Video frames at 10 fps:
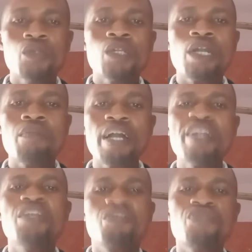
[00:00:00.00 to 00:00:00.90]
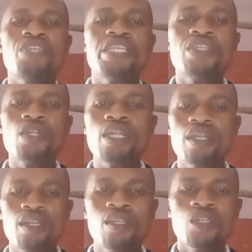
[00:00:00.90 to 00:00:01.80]
You can buy $15.
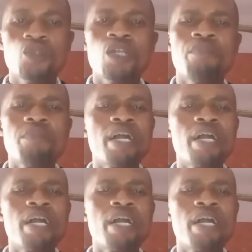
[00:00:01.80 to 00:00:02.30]
You can